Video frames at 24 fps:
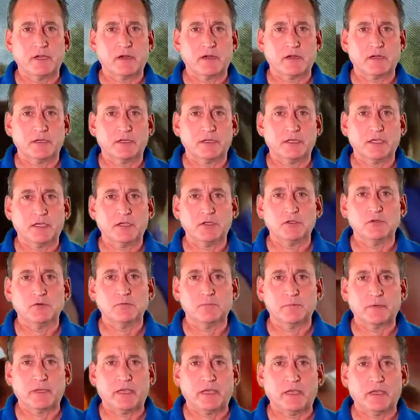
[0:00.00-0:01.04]
are going to get
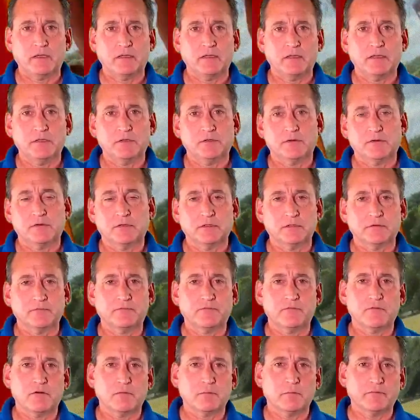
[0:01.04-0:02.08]
you paid either in the
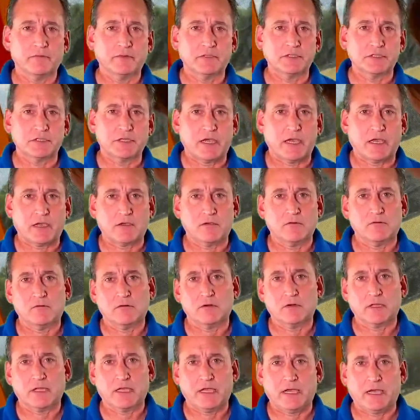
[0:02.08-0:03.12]
form of a check
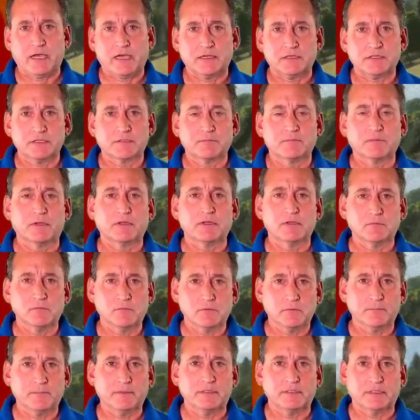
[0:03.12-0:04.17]
or cash, but you
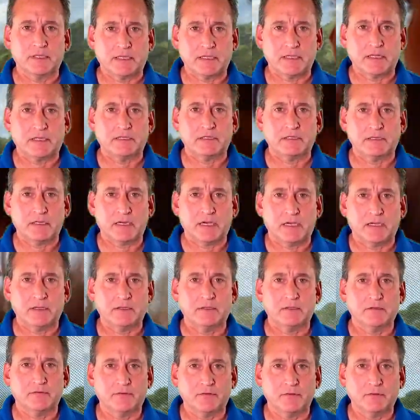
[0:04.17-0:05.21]
will be
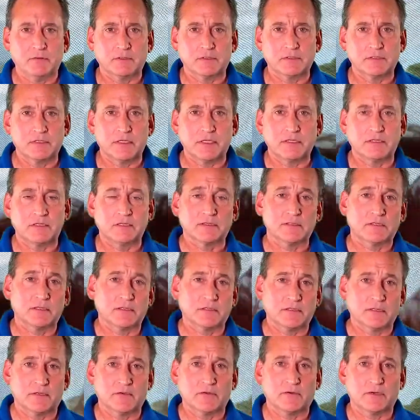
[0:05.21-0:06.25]
1099 if you exceed the
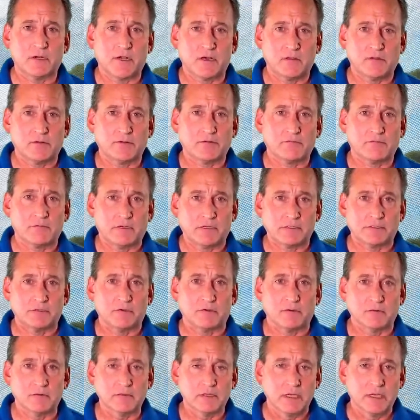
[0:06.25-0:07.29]
$600
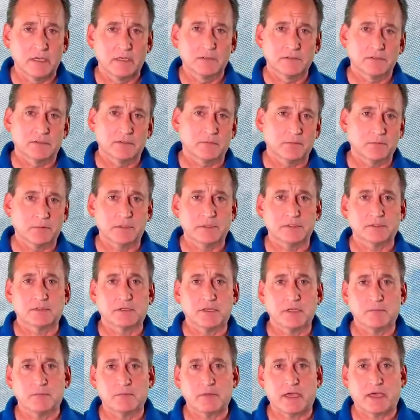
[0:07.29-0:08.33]
threshold. So please
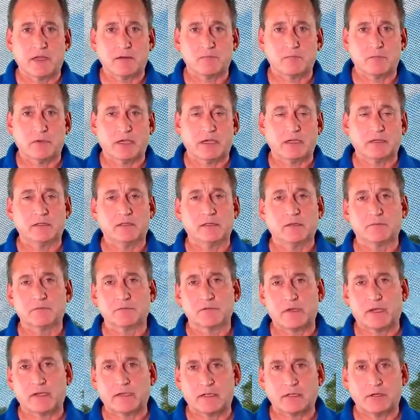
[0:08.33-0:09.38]
keep that in mind. Keep
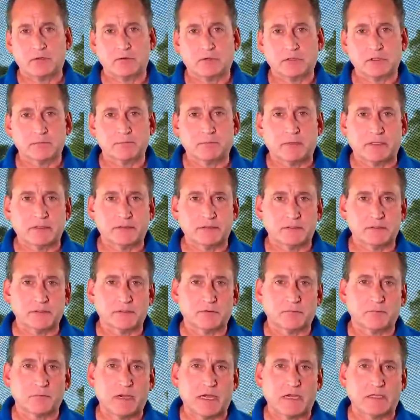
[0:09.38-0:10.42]
track of your expenses,
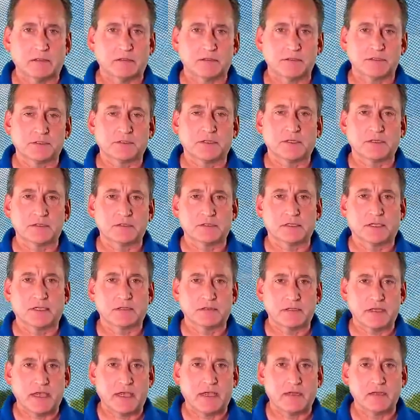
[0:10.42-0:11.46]
your mileage, things
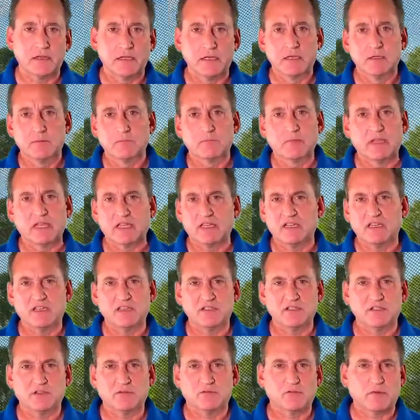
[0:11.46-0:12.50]
like that. Make it
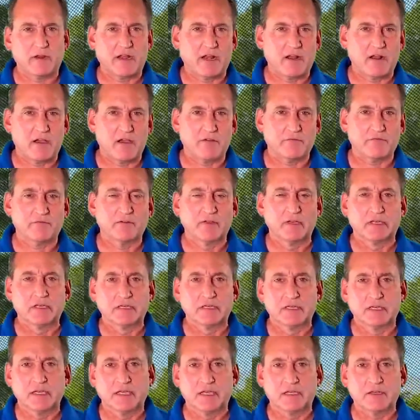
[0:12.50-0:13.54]
easy to write off
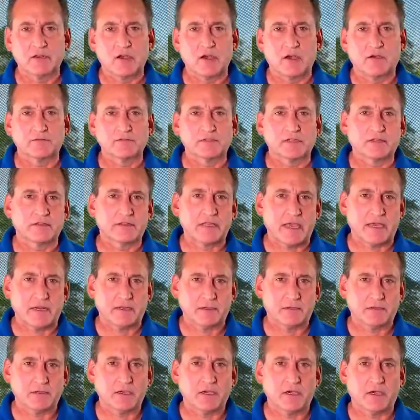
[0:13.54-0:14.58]
and offset that
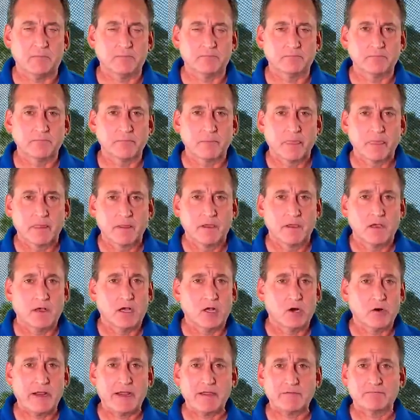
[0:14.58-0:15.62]
income.
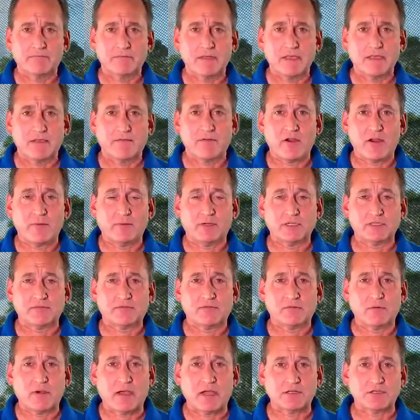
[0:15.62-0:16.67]
All right, thank you very much
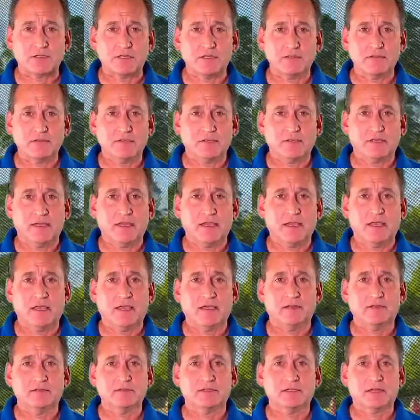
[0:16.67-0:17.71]
for watching,
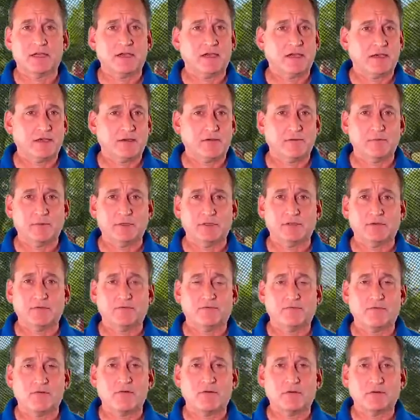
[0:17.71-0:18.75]
and we look
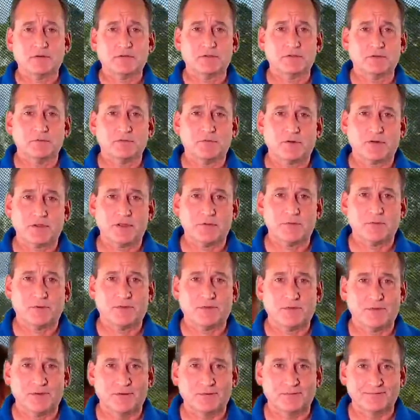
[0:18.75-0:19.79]
forward to working
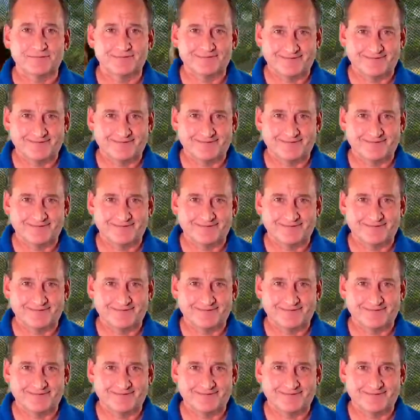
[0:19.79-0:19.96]
with you.